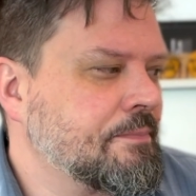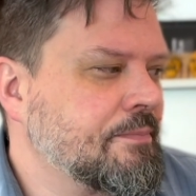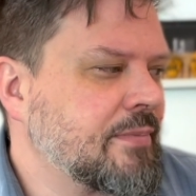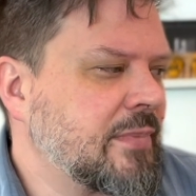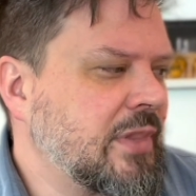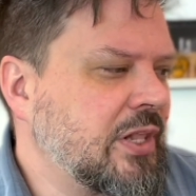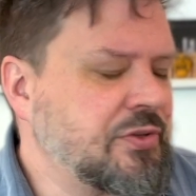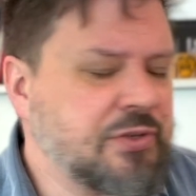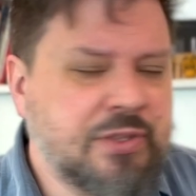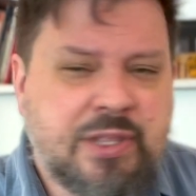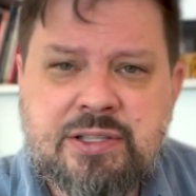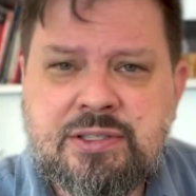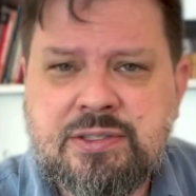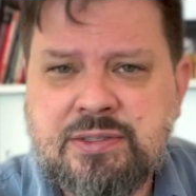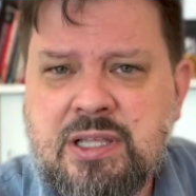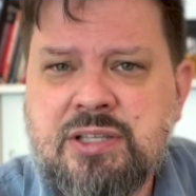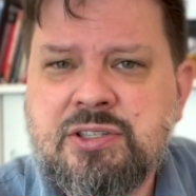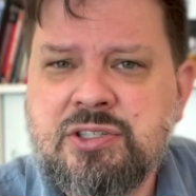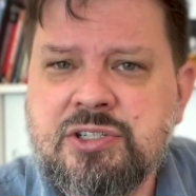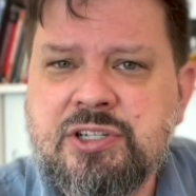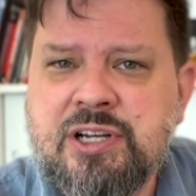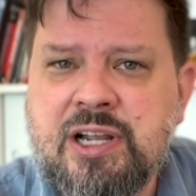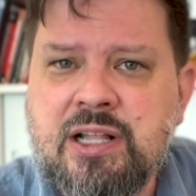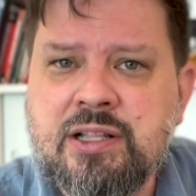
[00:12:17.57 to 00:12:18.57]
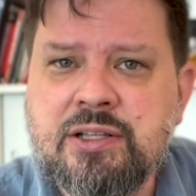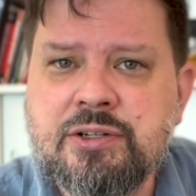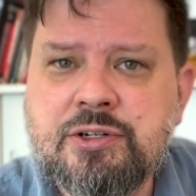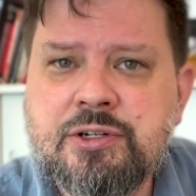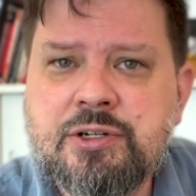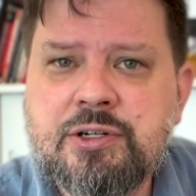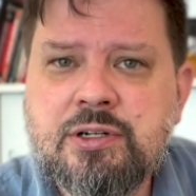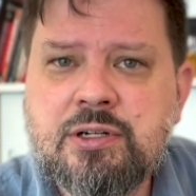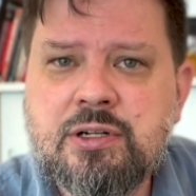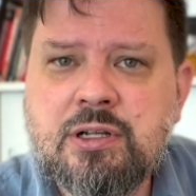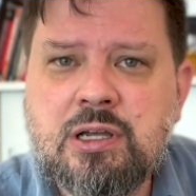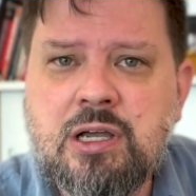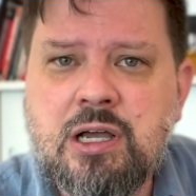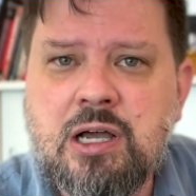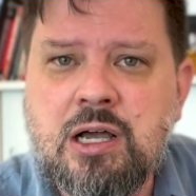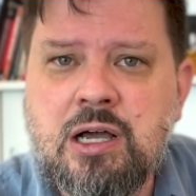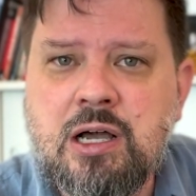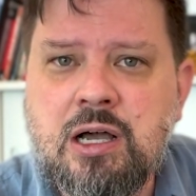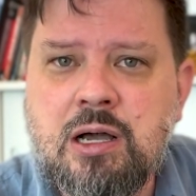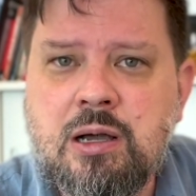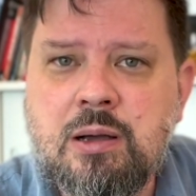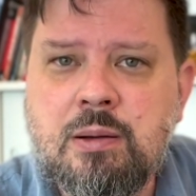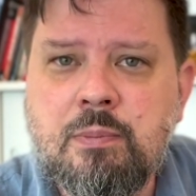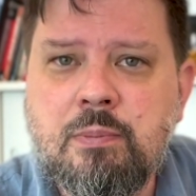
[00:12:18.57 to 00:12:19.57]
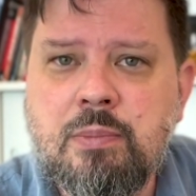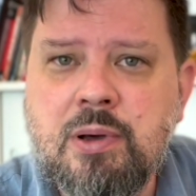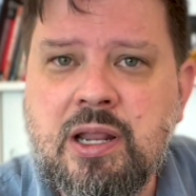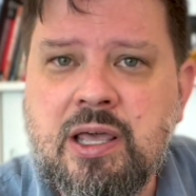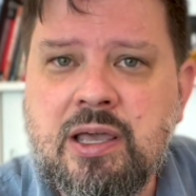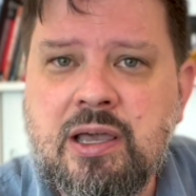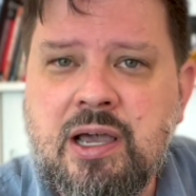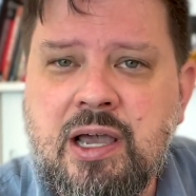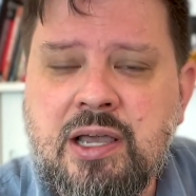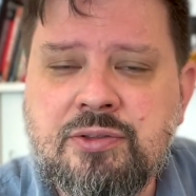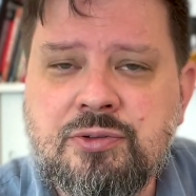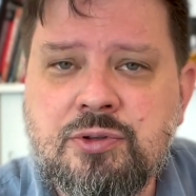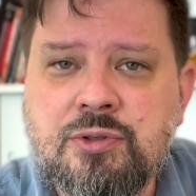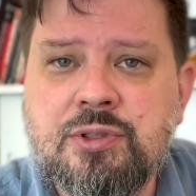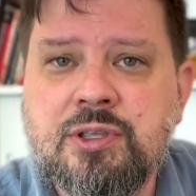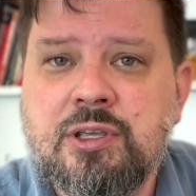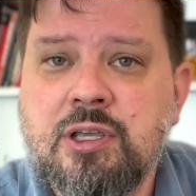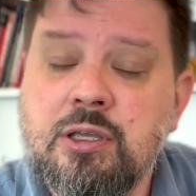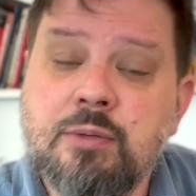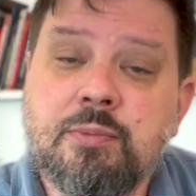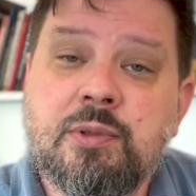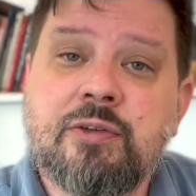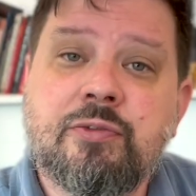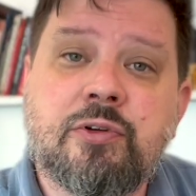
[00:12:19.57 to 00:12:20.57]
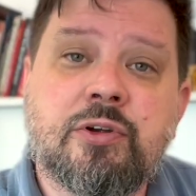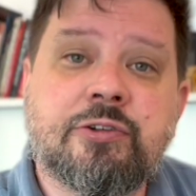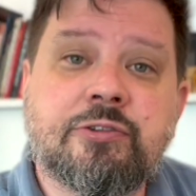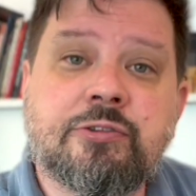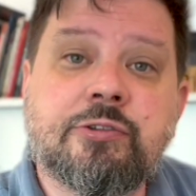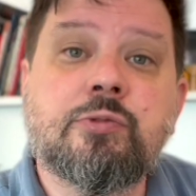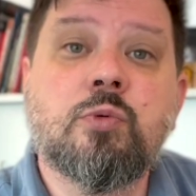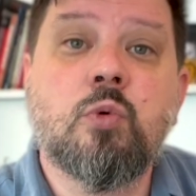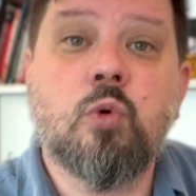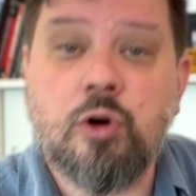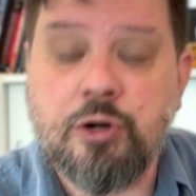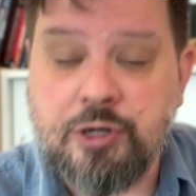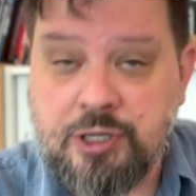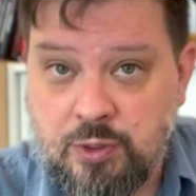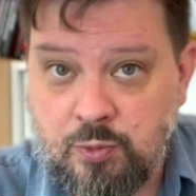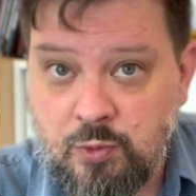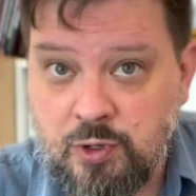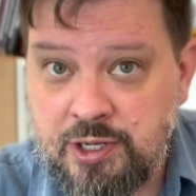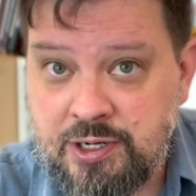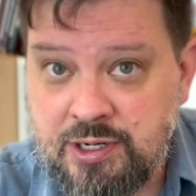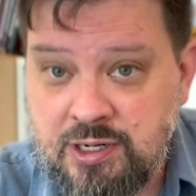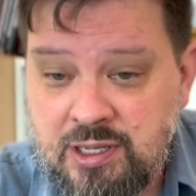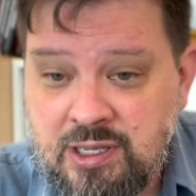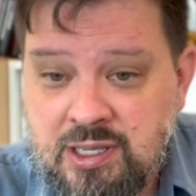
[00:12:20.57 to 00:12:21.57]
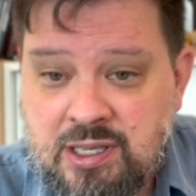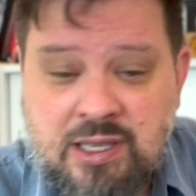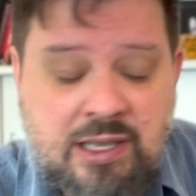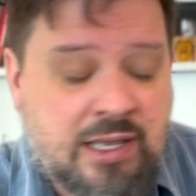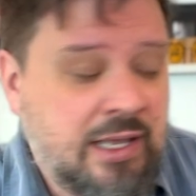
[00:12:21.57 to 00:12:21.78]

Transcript: So that's a challenge. But I do think it can be a very rewarding one.